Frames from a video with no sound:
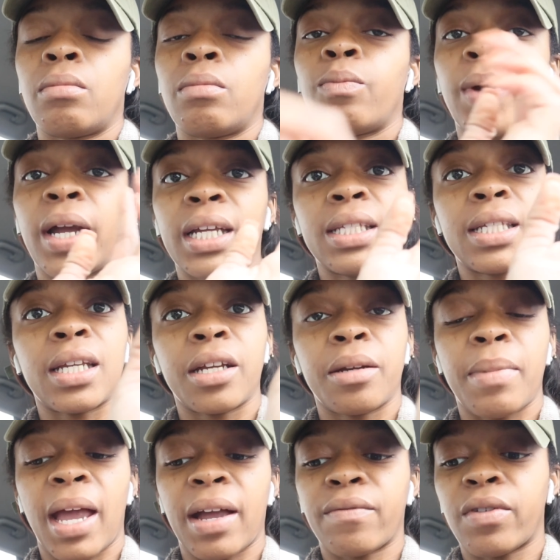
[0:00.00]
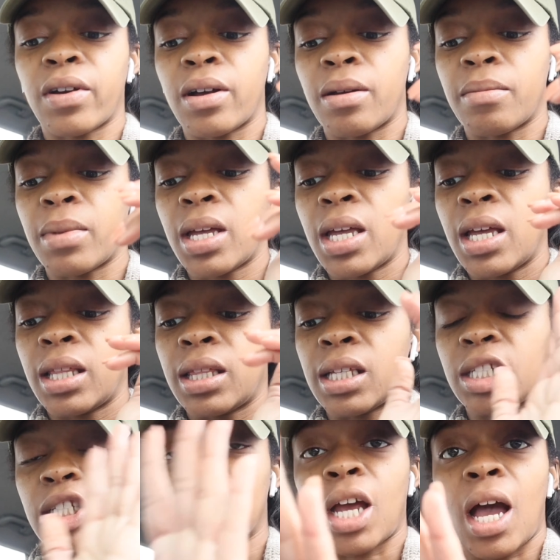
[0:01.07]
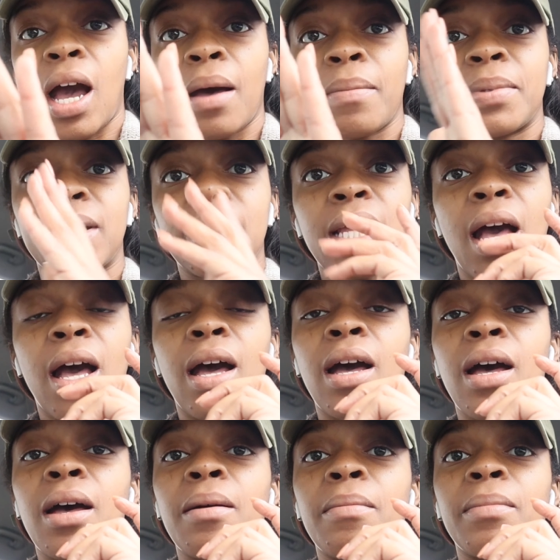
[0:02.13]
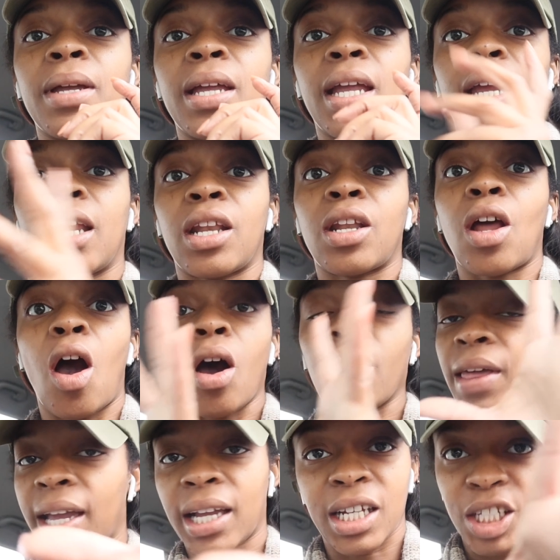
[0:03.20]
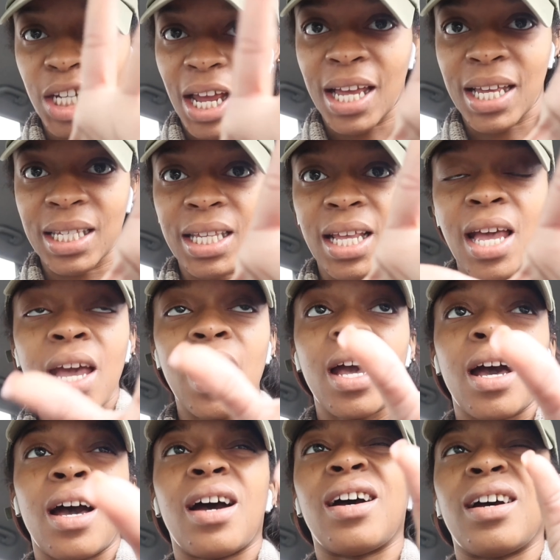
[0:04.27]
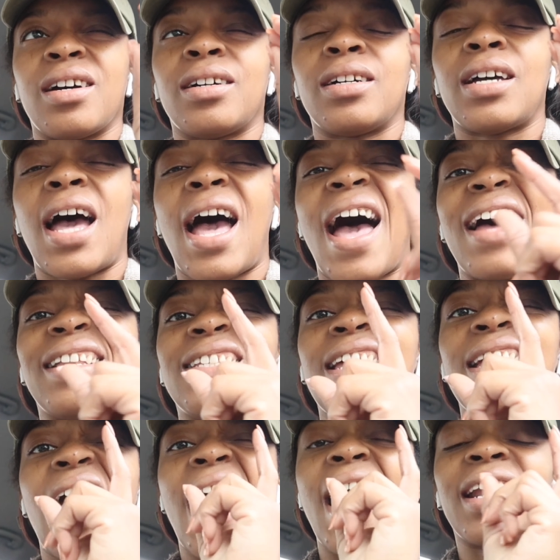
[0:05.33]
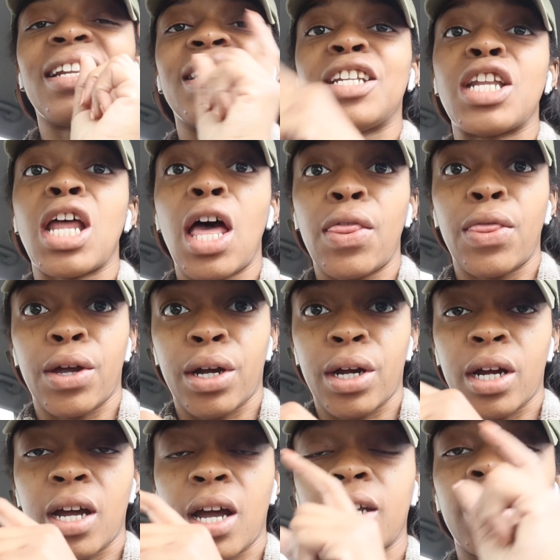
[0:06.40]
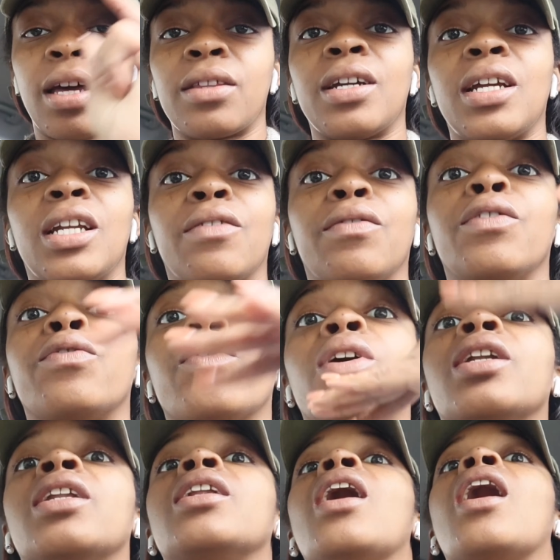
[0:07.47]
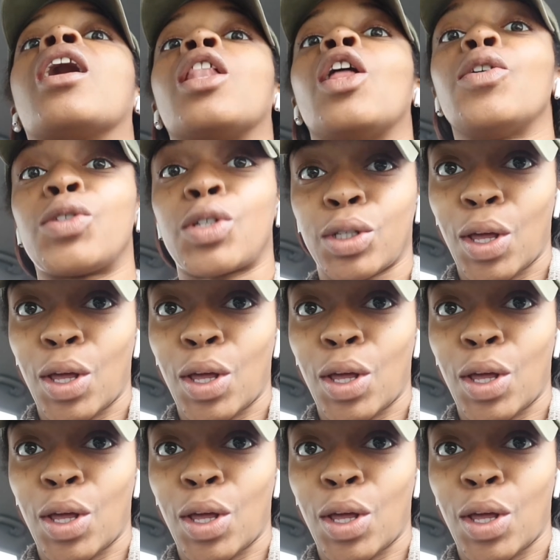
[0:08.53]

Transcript: waiting to hear back from these jobs, and all that good jazz. I had another interview for a closer